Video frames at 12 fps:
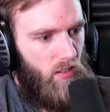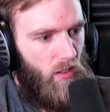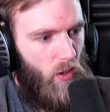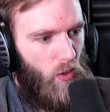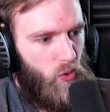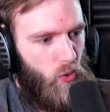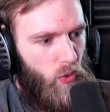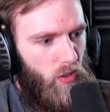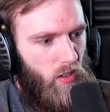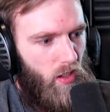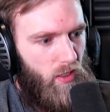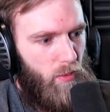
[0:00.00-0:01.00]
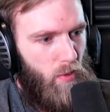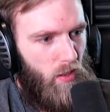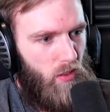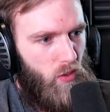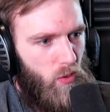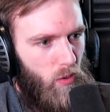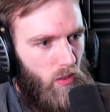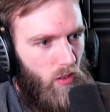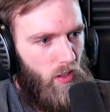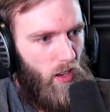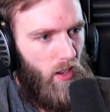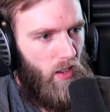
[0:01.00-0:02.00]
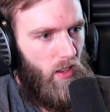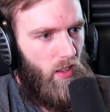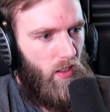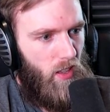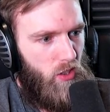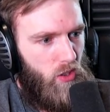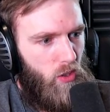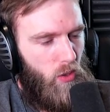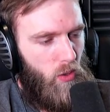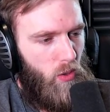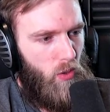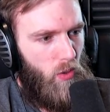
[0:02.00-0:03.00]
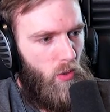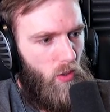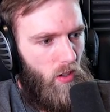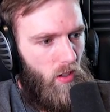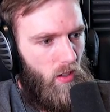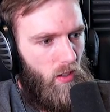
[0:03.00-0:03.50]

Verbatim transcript: The whole truth and nothing but the truth. Okay, let's do